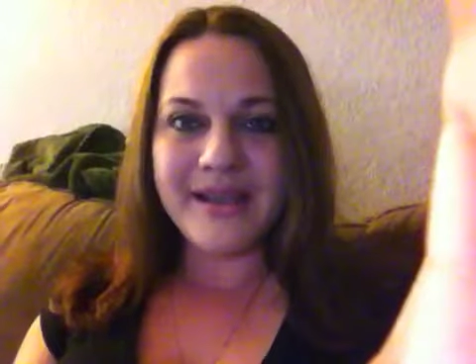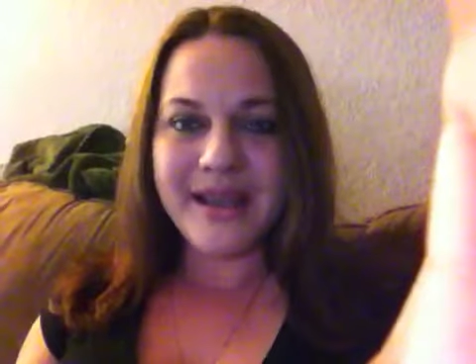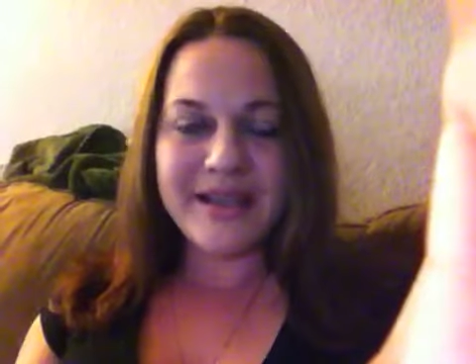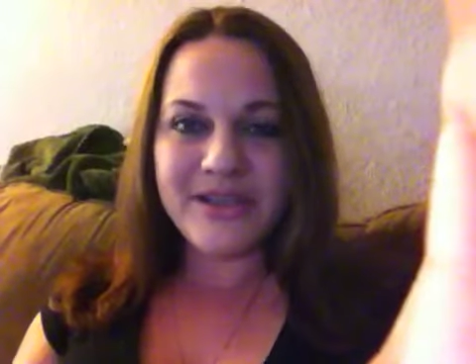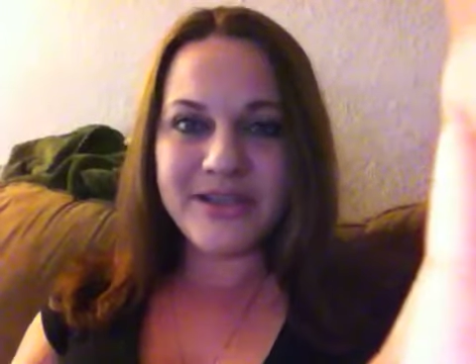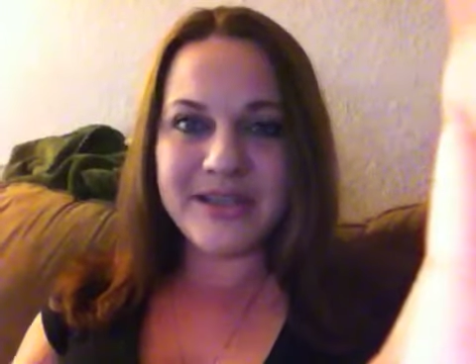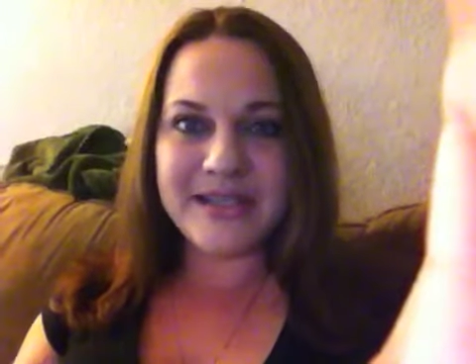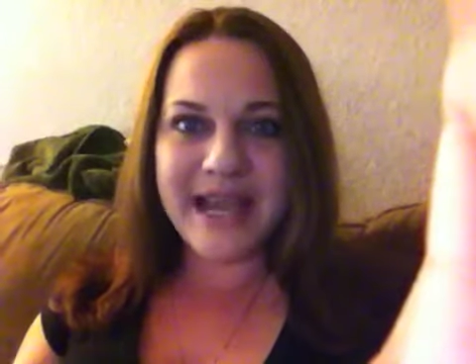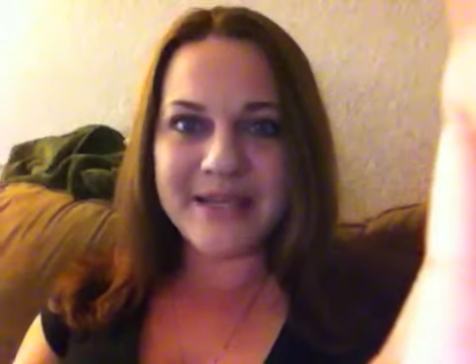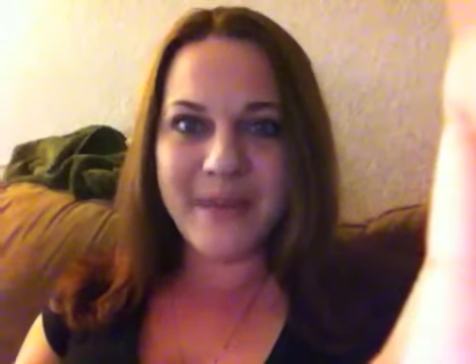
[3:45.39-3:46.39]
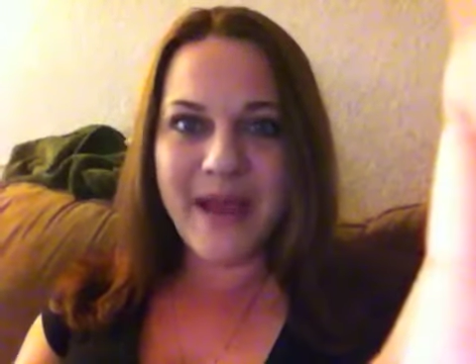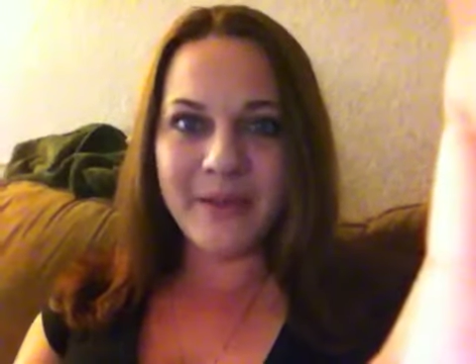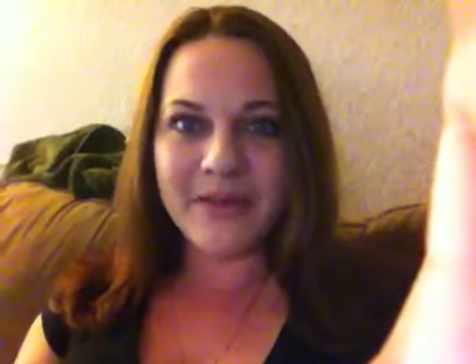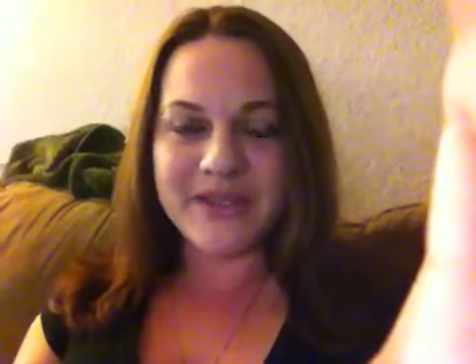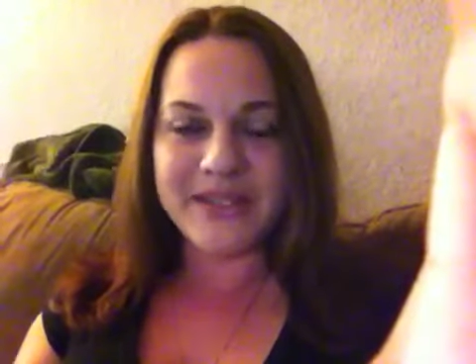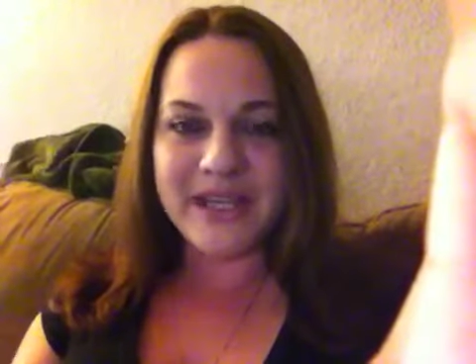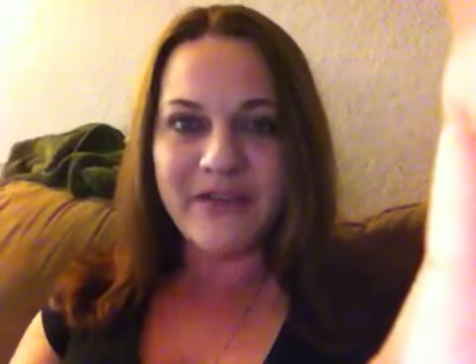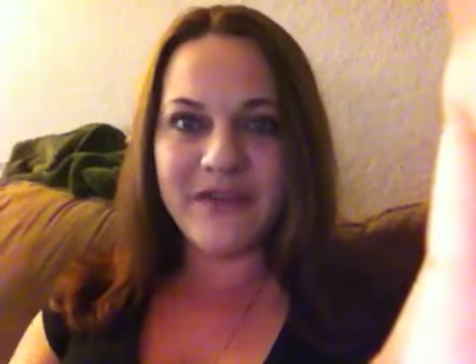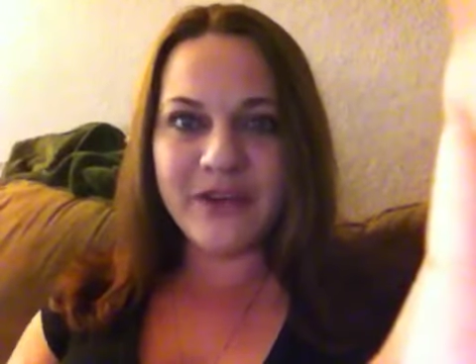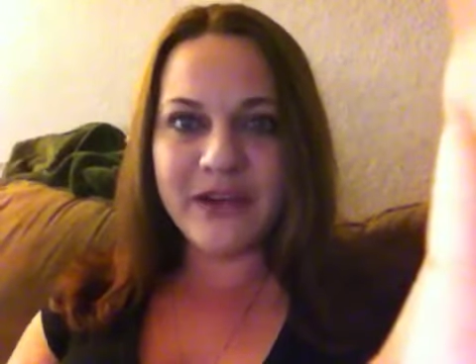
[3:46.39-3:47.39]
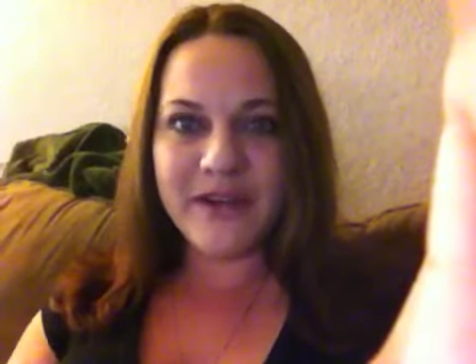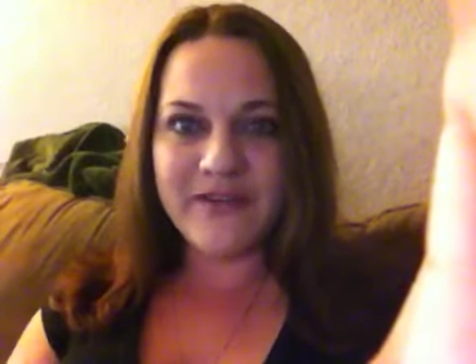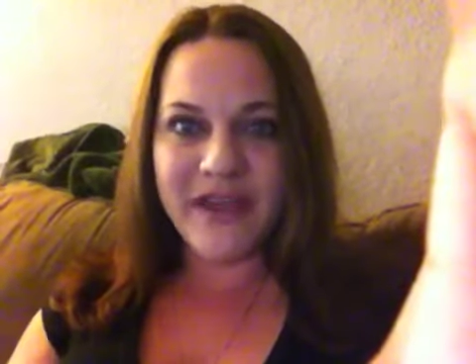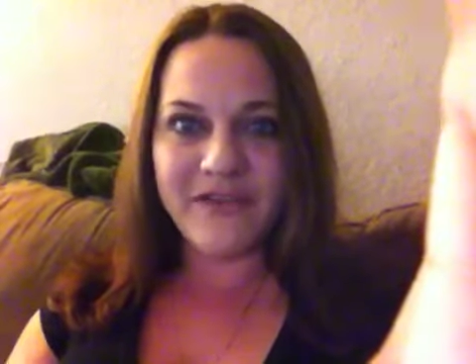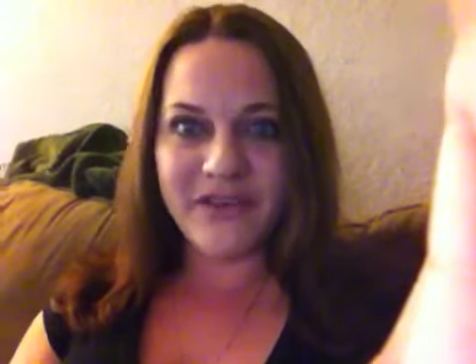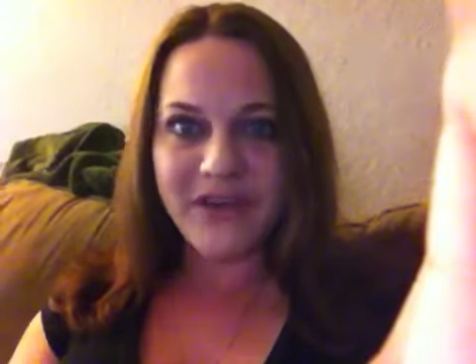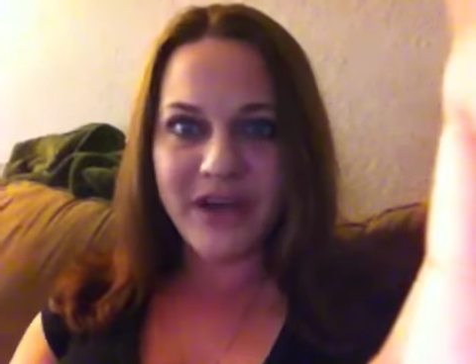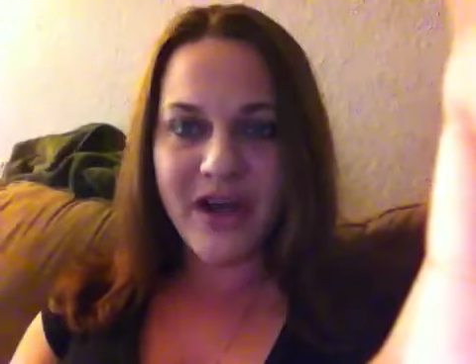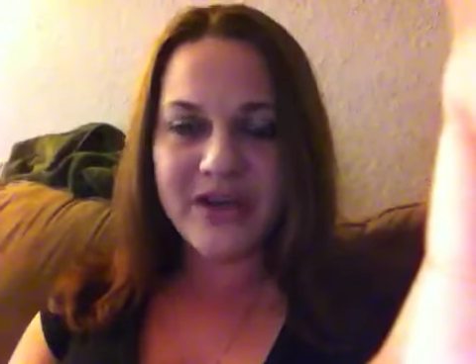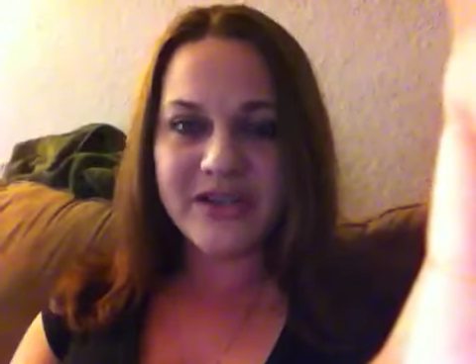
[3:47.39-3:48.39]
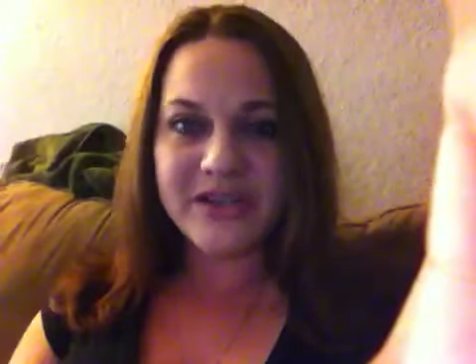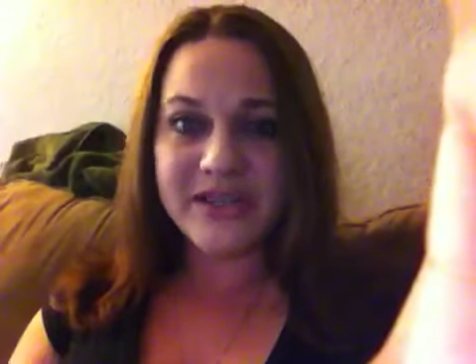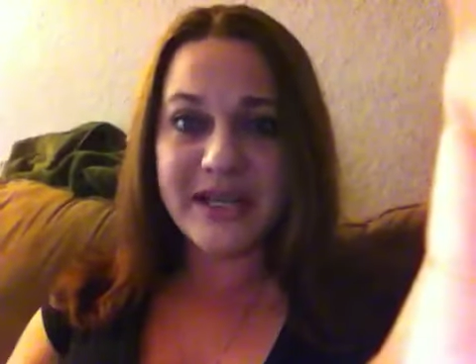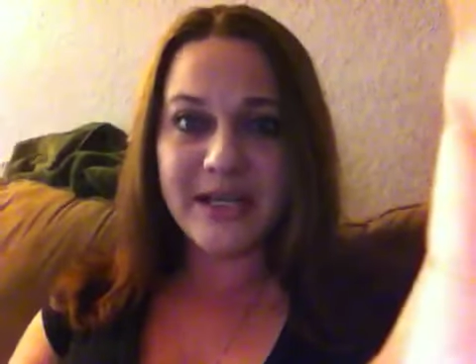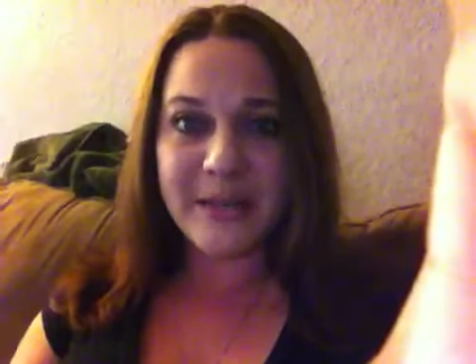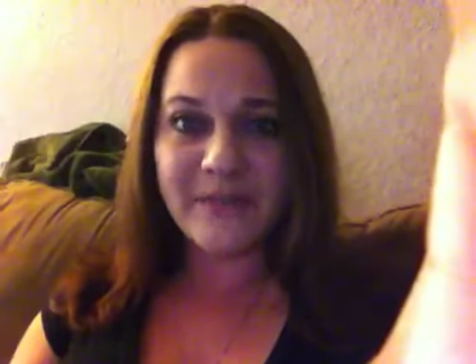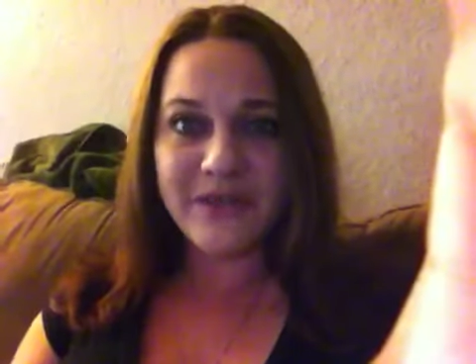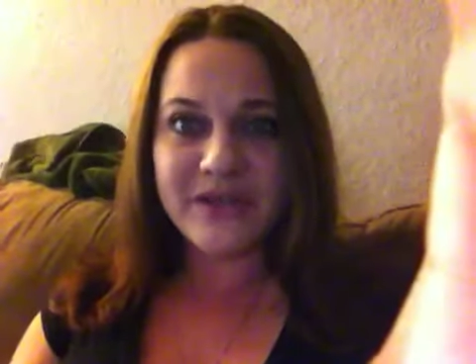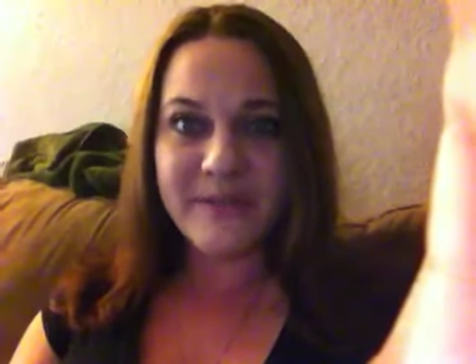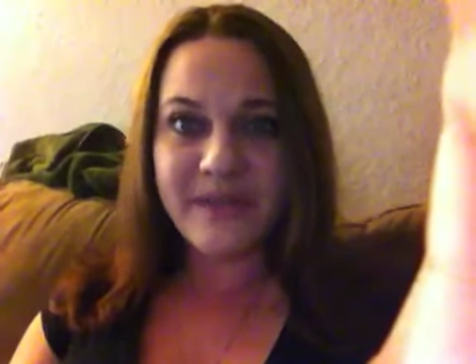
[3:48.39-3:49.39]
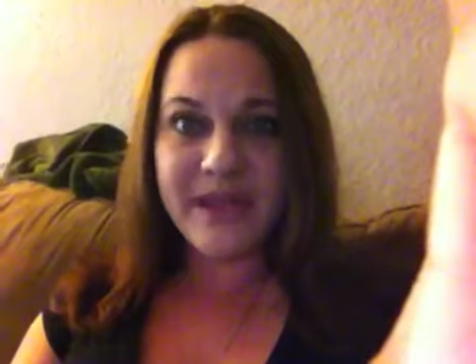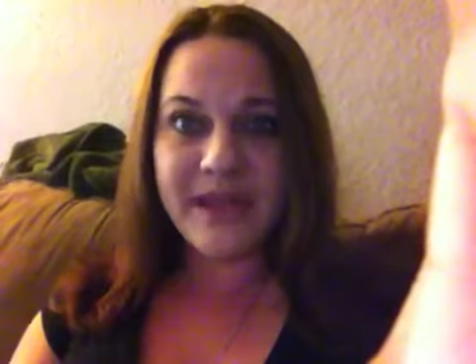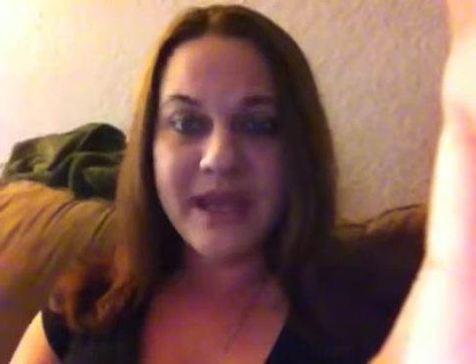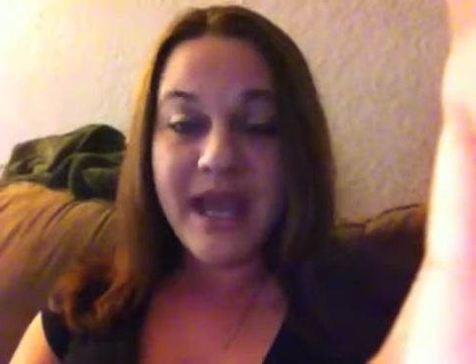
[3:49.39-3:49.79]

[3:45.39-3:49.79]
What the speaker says: It's ass backwards. It's like, if you're going to fight for a cause and stand up for something,